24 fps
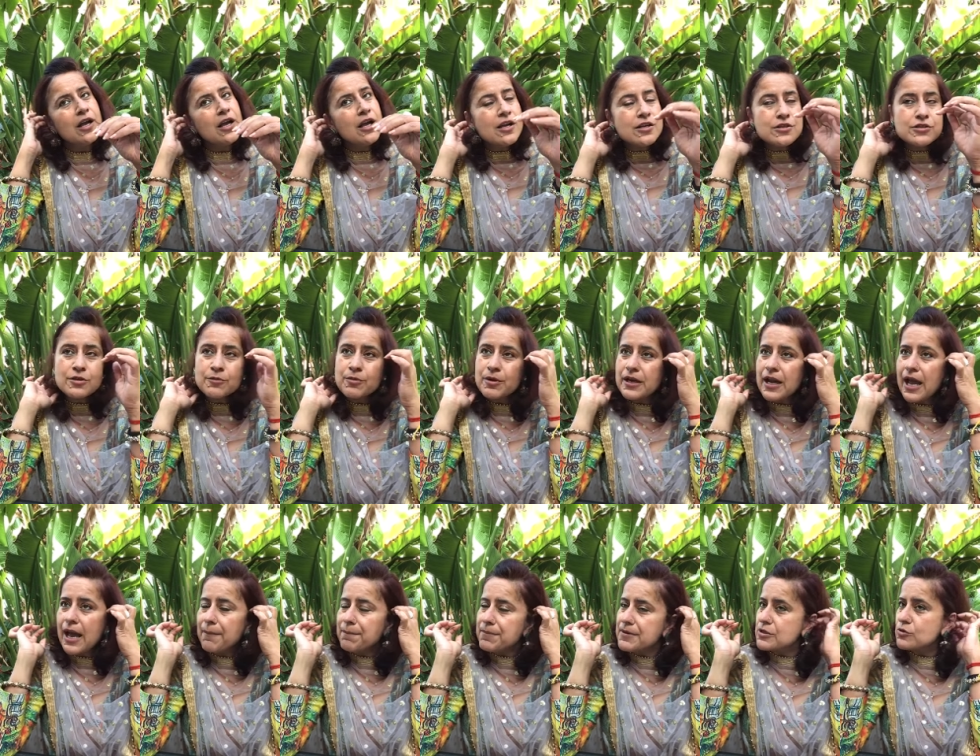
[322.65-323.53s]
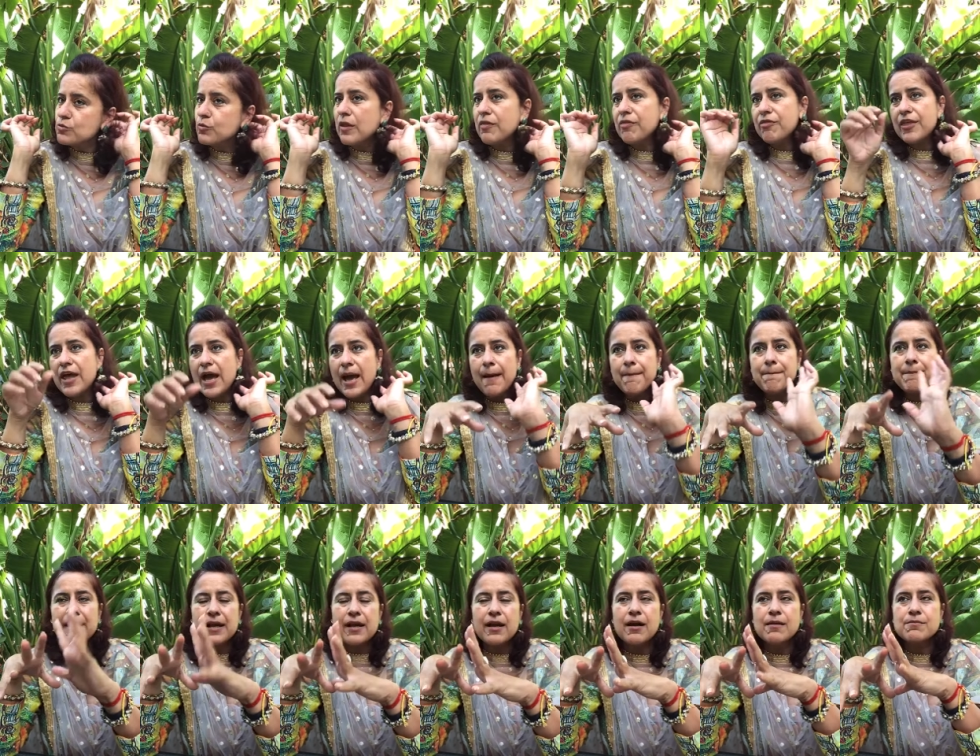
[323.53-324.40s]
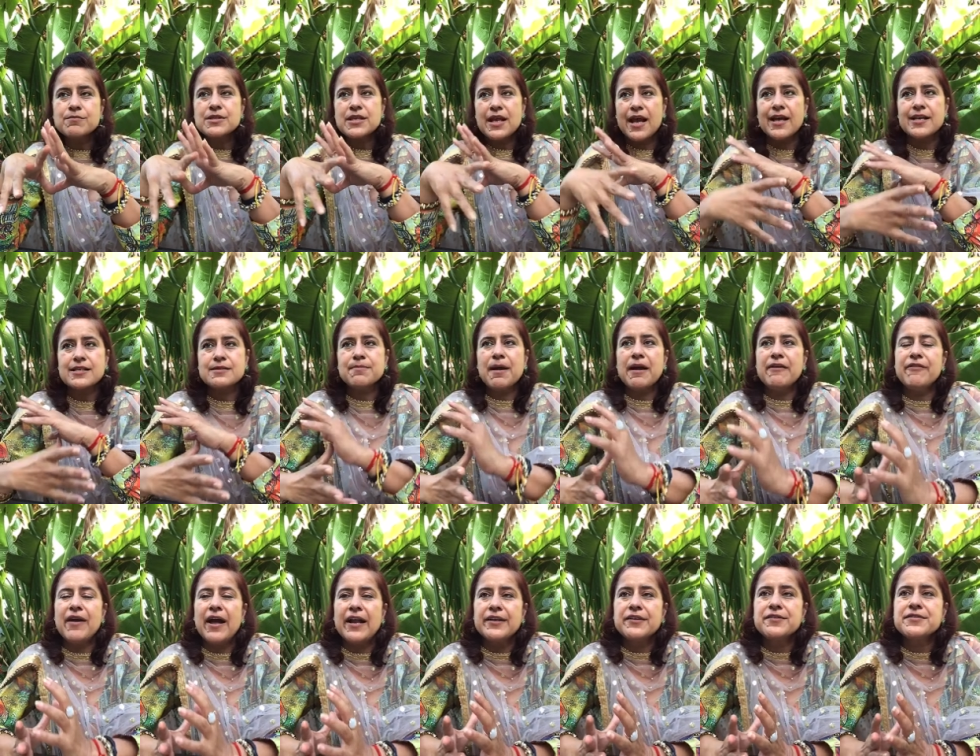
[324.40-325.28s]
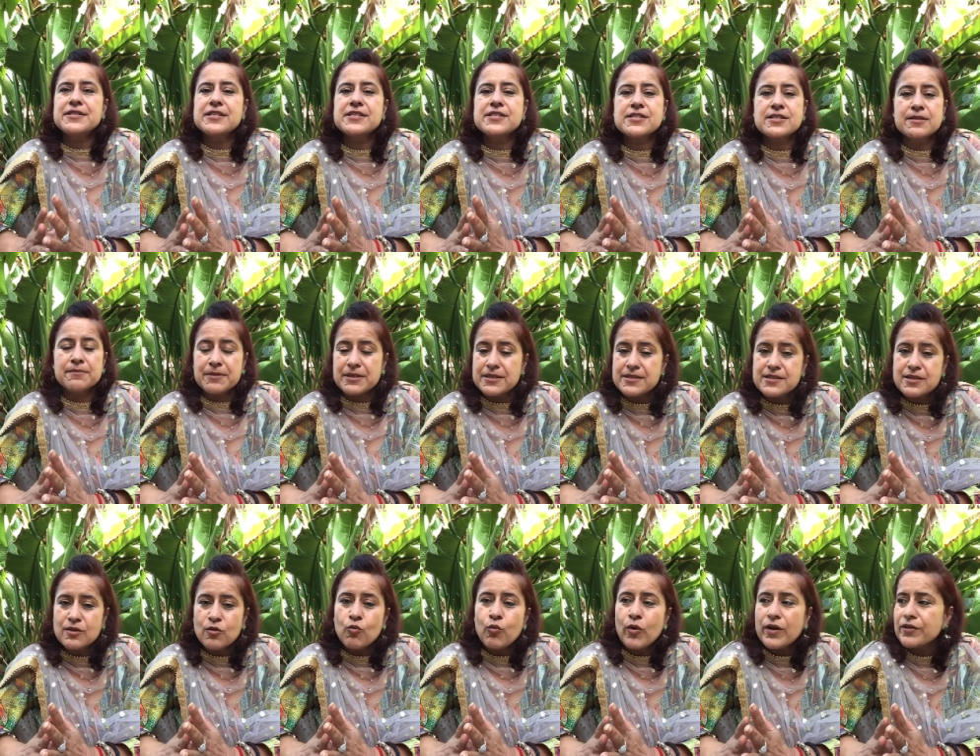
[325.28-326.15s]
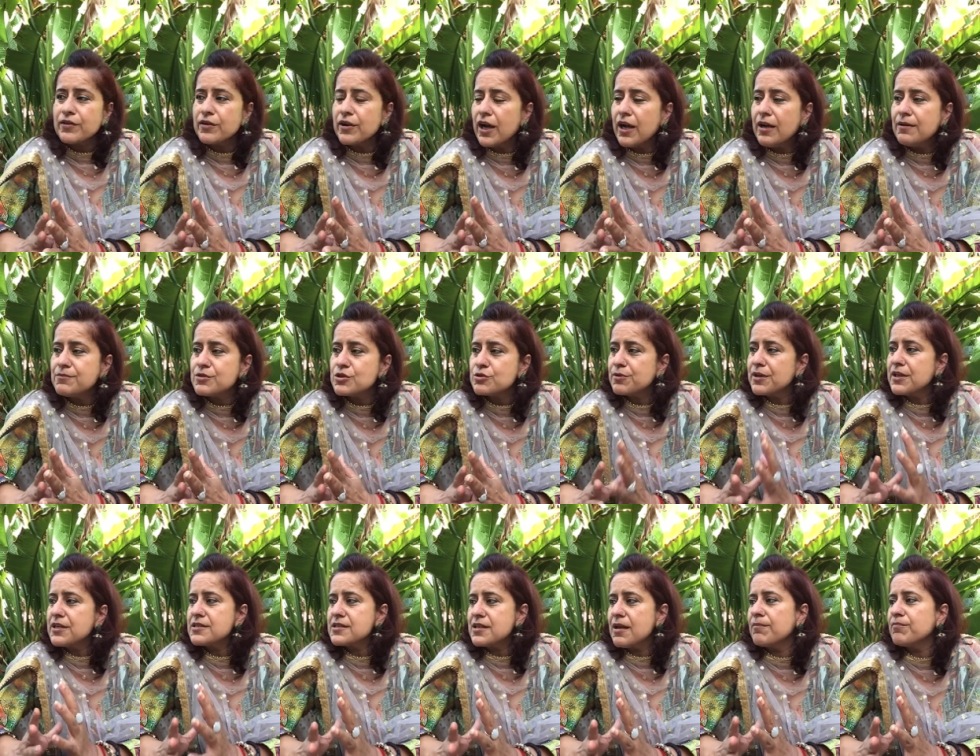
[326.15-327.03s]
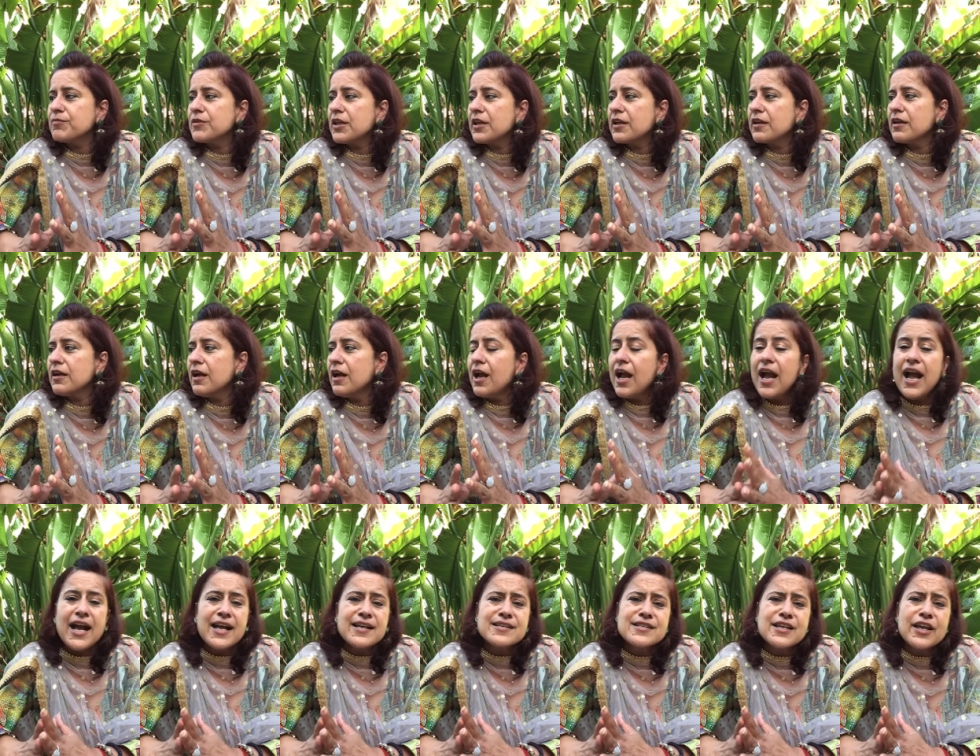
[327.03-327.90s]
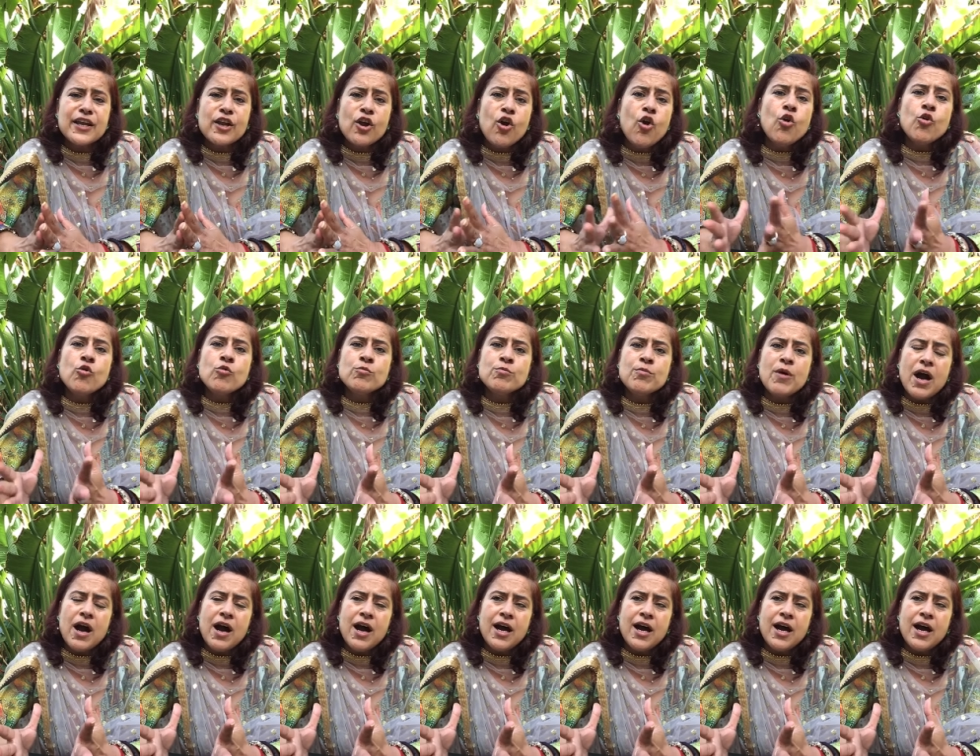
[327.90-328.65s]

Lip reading: So what happens when that becomes as my value system is, whether I'm doing something as a home,